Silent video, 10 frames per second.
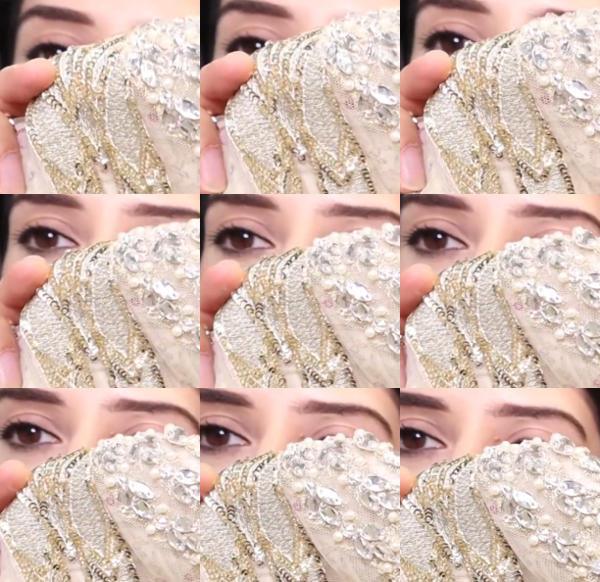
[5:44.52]
just look
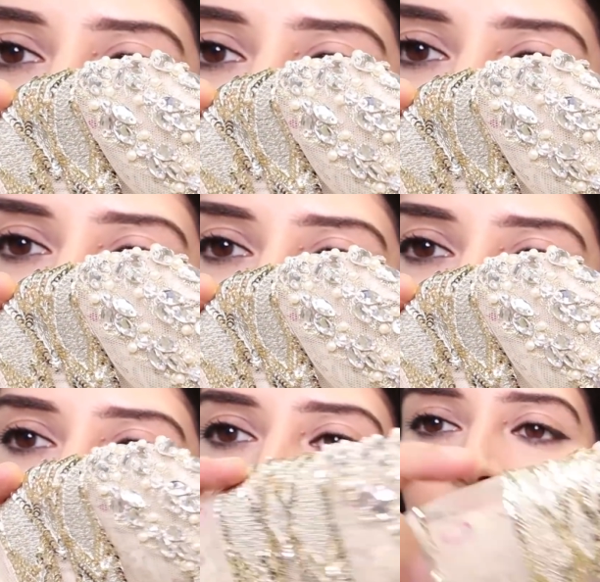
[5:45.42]
at the detailing
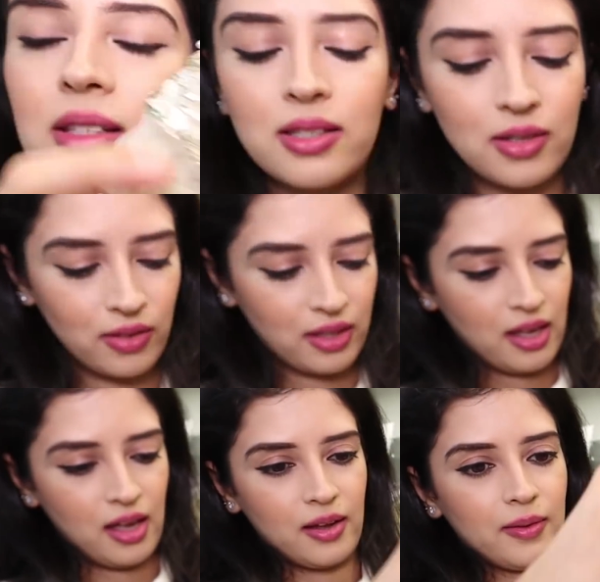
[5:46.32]
and the crystals on
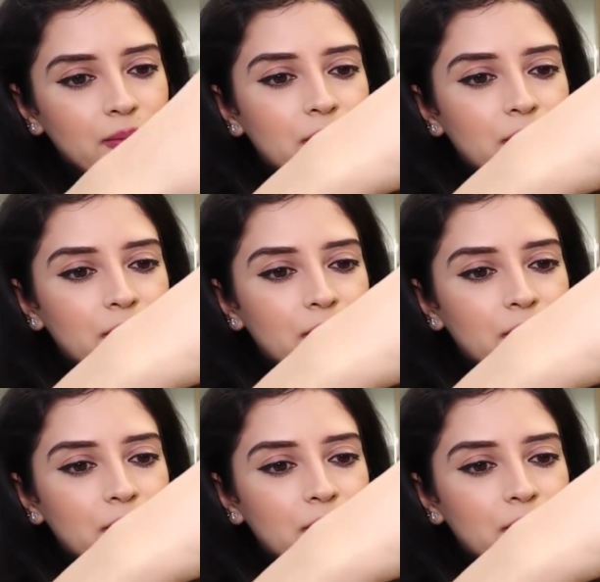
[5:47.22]
that